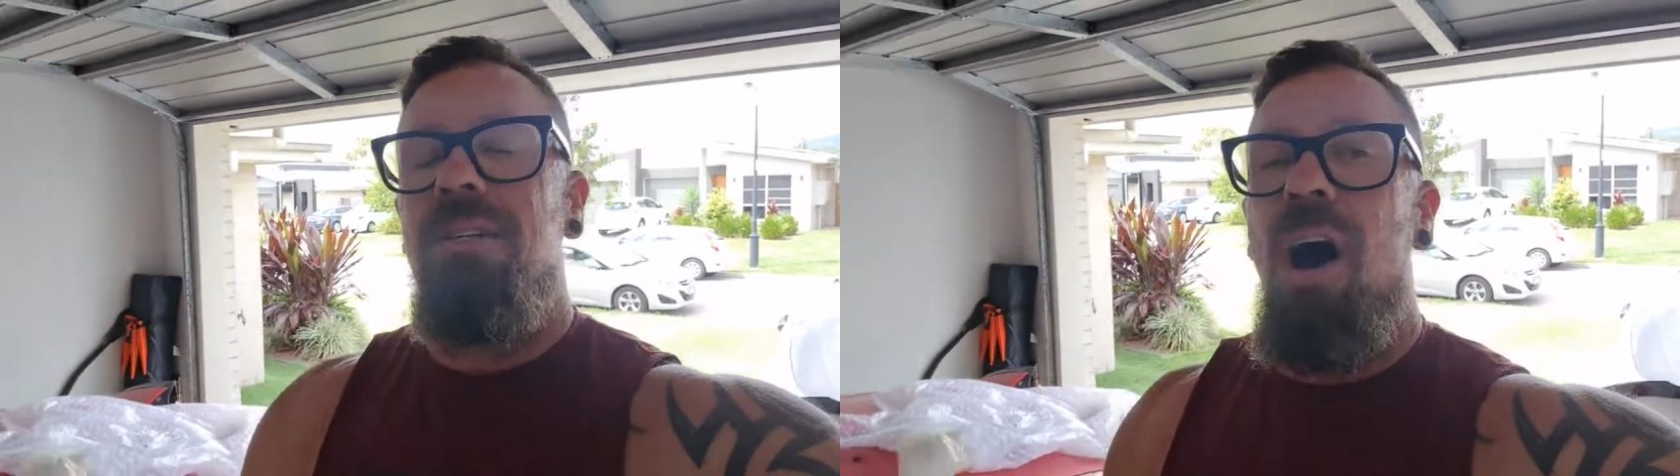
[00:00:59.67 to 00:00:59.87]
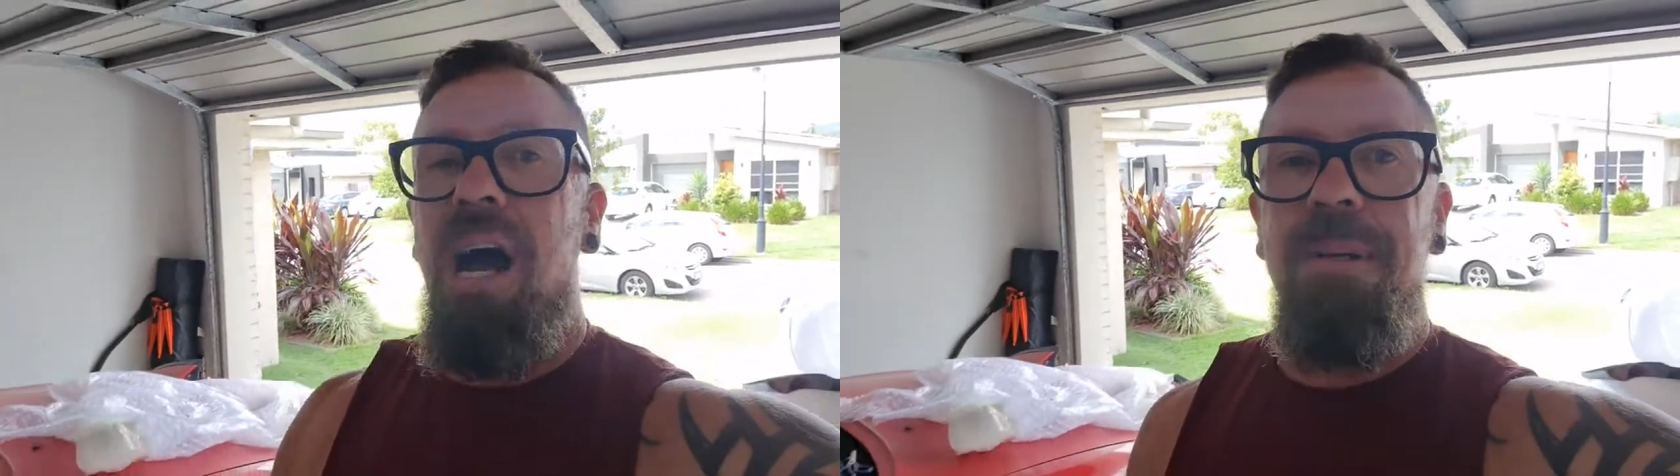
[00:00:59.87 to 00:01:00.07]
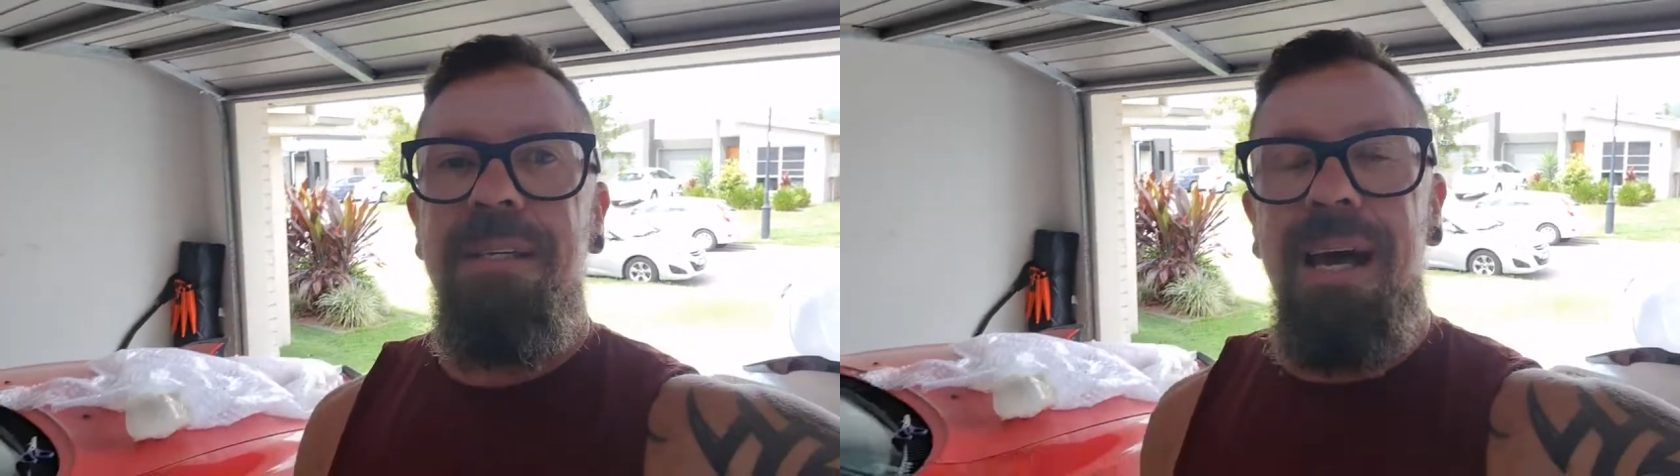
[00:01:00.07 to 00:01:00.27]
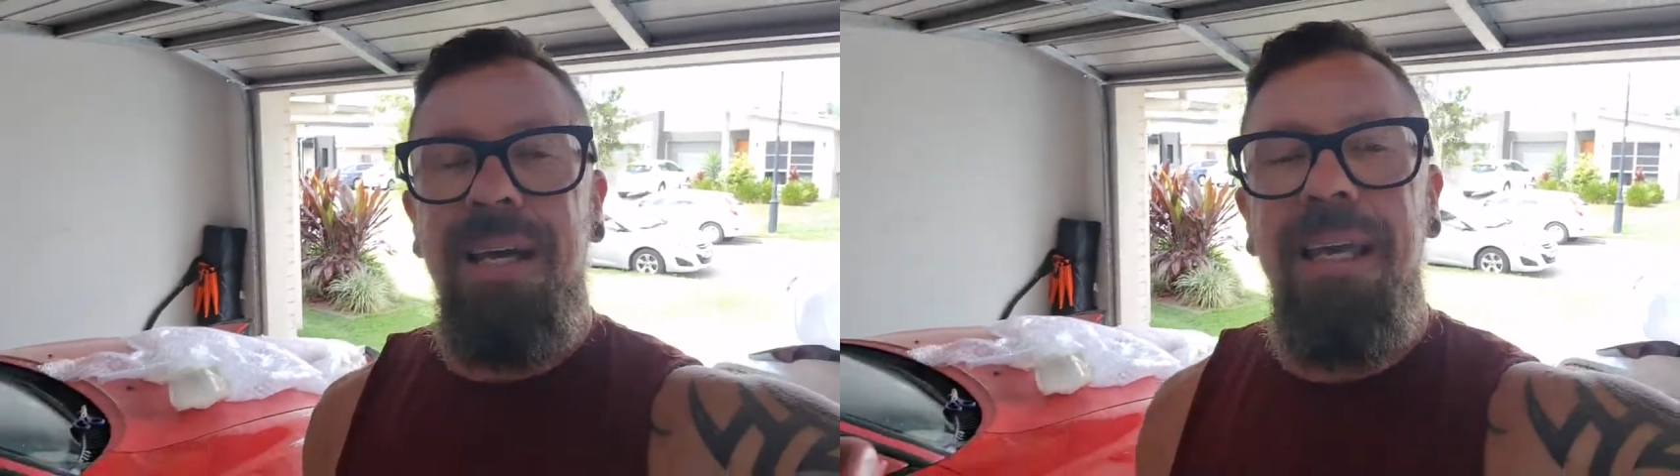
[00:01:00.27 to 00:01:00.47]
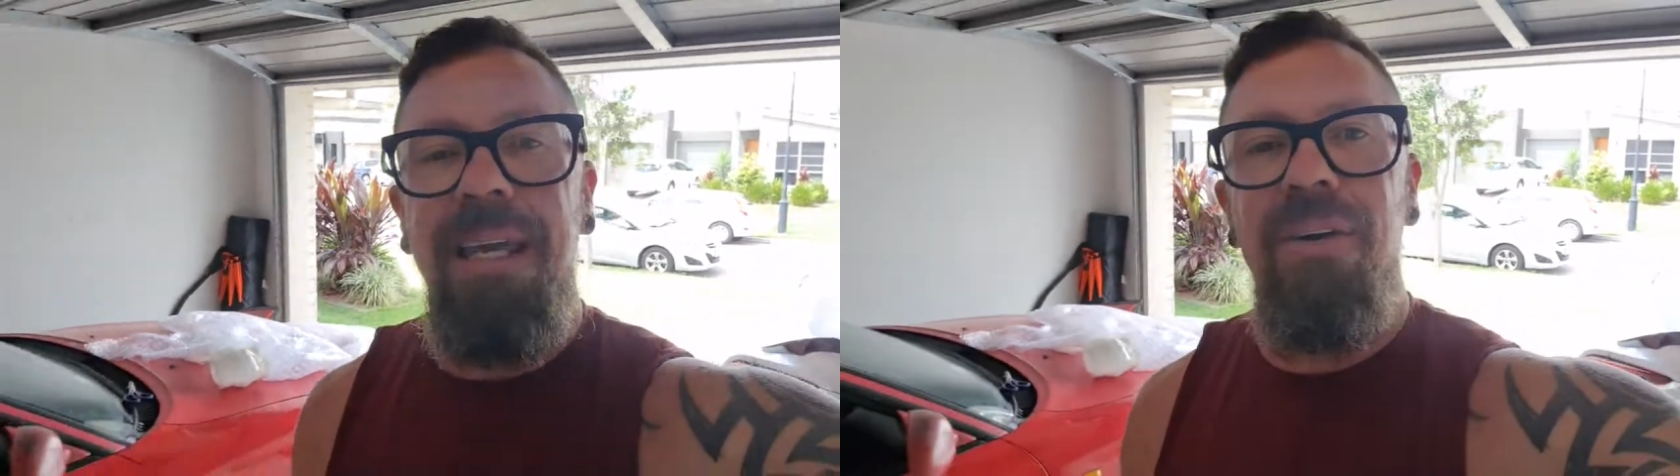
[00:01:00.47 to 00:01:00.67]
Time Attack
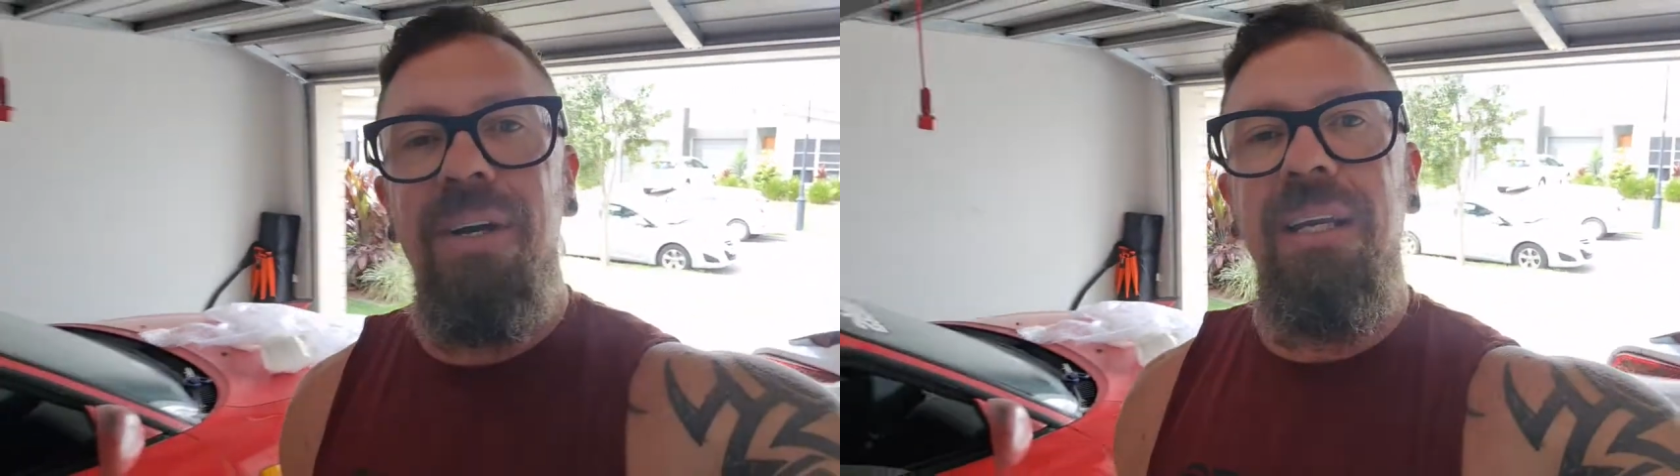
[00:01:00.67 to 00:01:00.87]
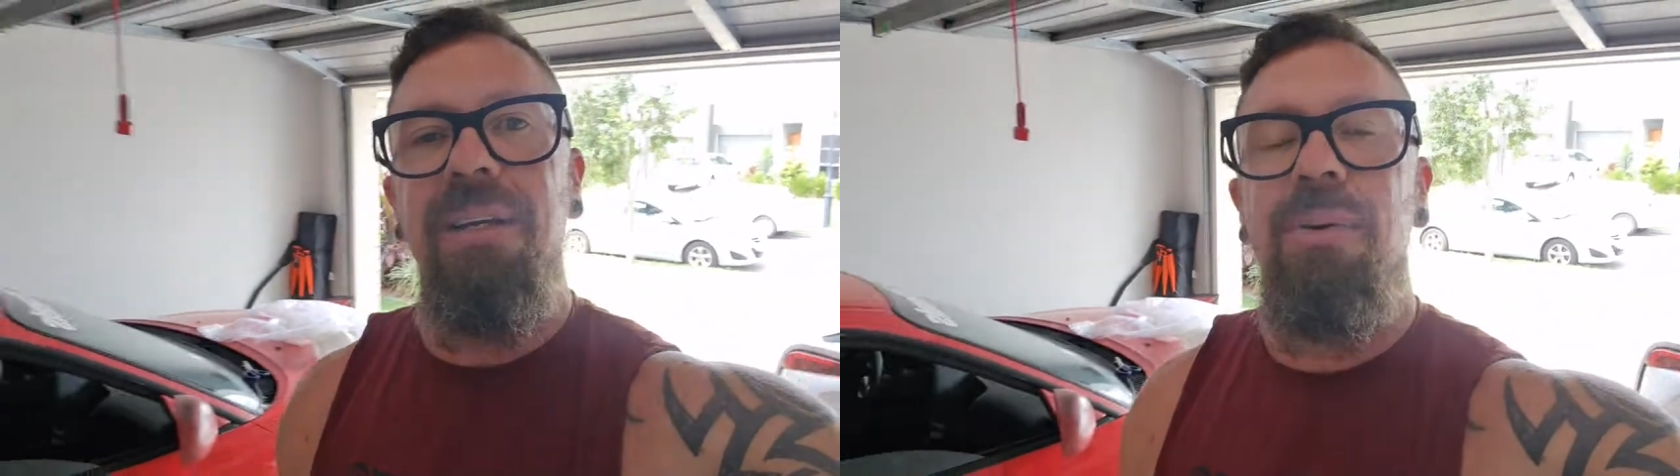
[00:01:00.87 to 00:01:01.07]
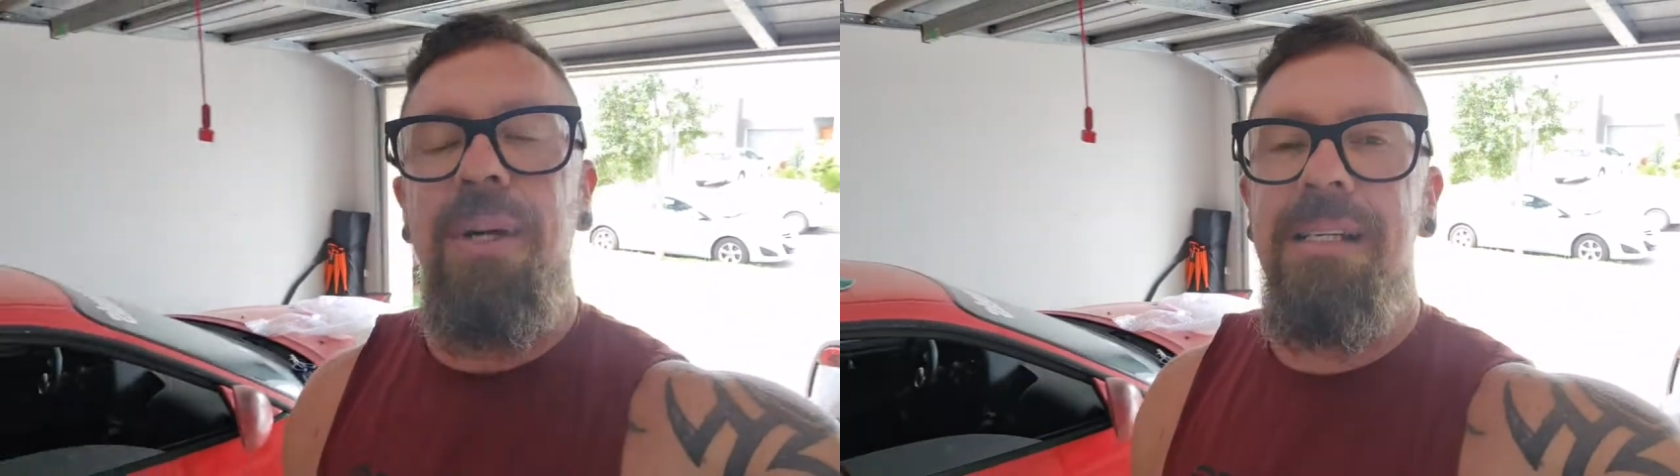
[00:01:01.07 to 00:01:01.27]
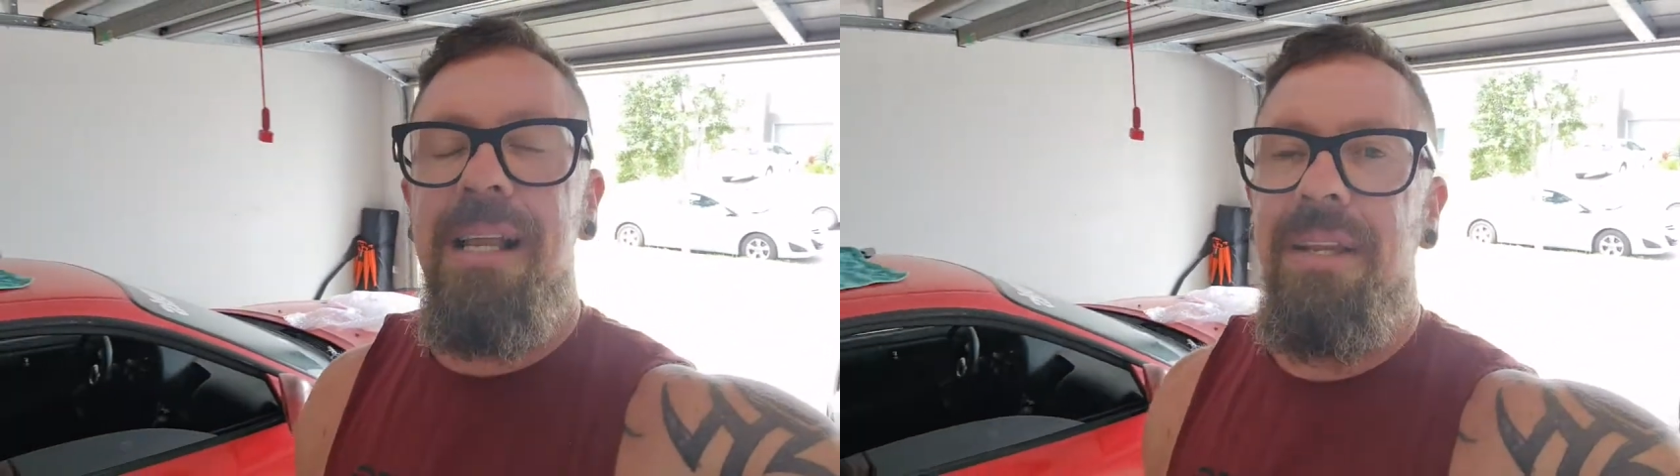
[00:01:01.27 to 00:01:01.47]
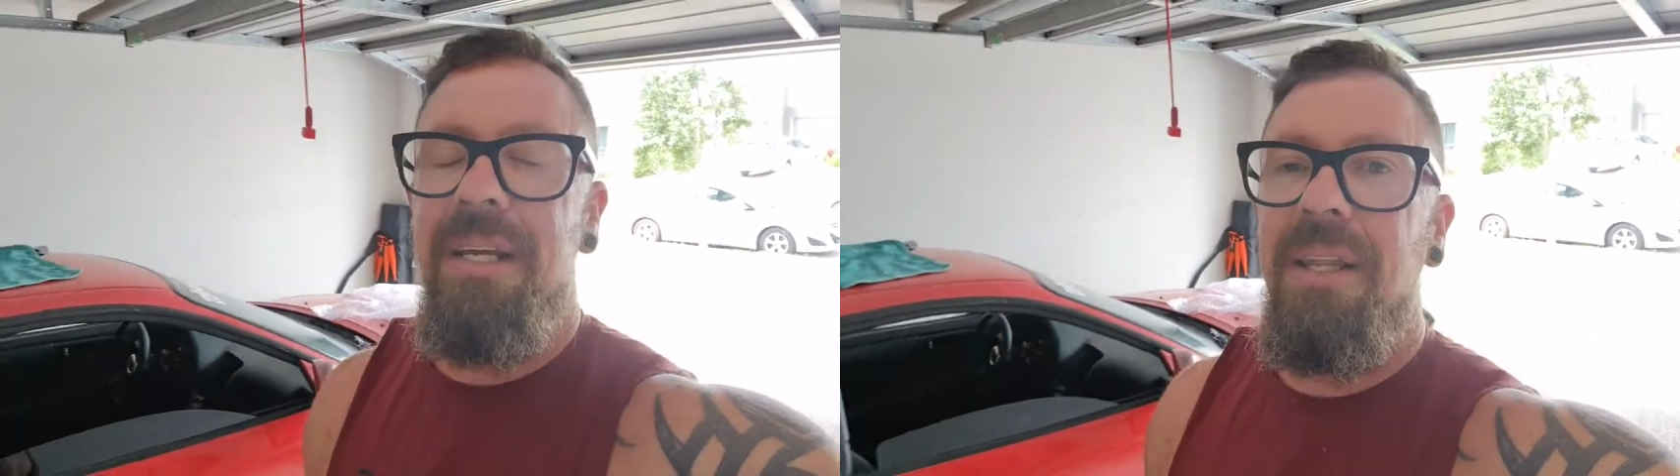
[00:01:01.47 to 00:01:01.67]
here in
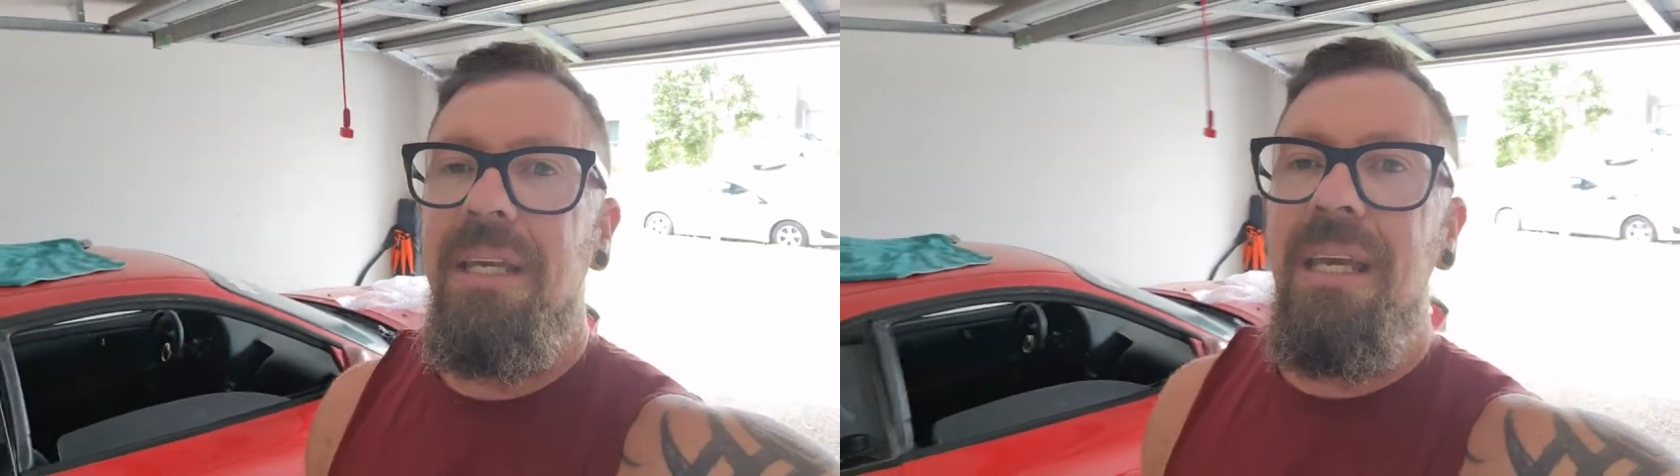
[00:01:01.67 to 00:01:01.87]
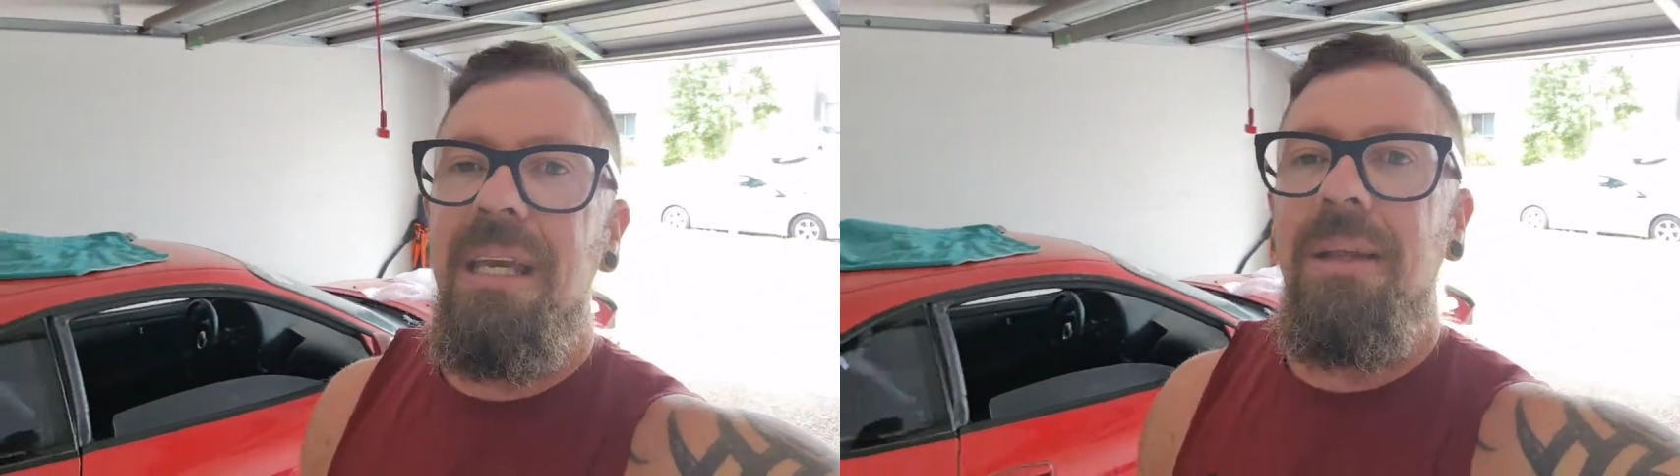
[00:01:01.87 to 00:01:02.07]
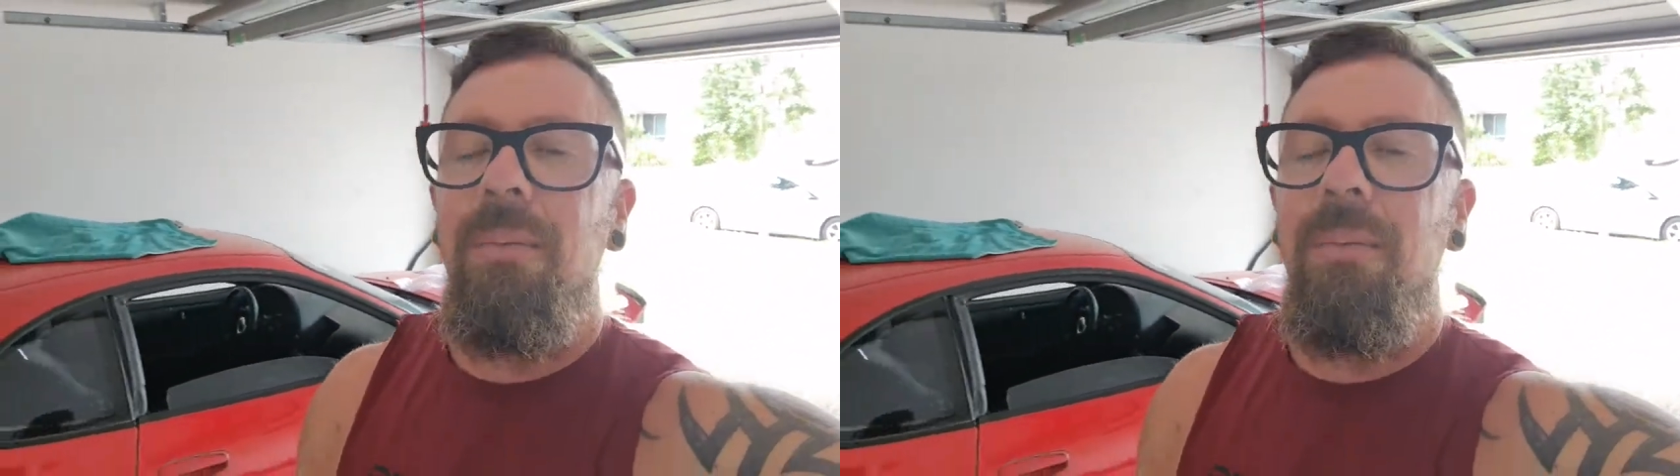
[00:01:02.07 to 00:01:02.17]
Queensland the other year,